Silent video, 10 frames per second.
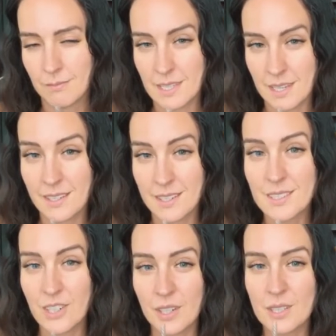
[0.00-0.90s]
taking it
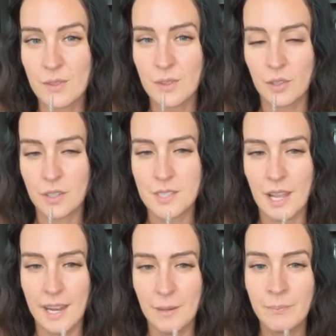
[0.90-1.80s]
serious for the first
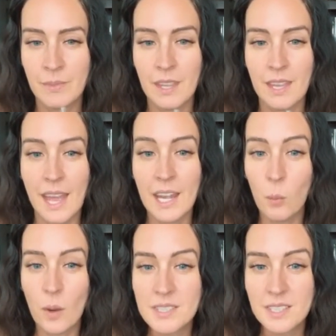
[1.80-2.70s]
time. And
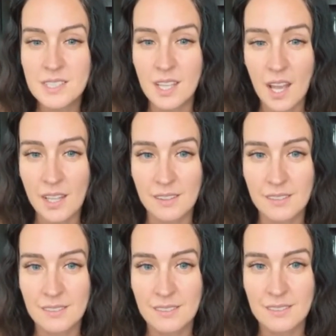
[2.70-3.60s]
it wasn't a ton.
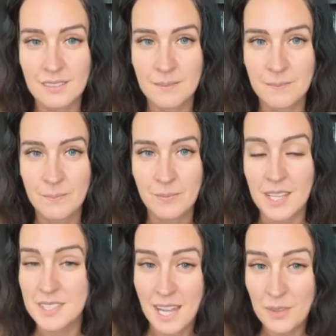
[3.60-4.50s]

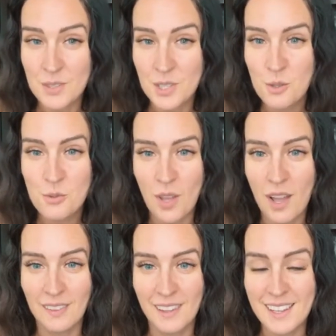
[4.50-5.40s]
It's not this huge
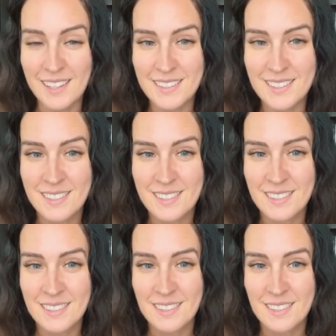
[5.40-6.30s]
long list,
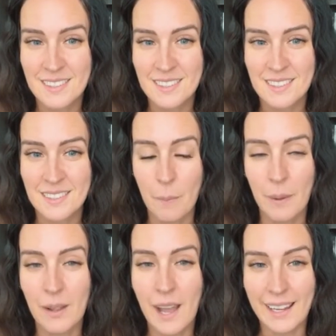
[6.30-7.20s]

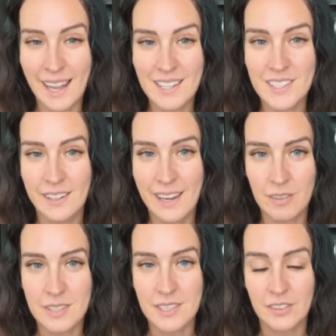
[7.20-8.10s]
but I got it done
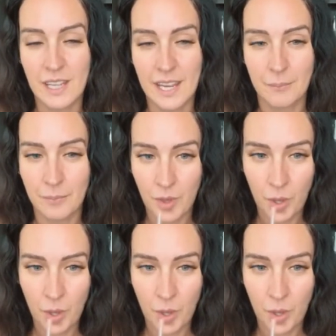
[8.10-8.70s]
every single day.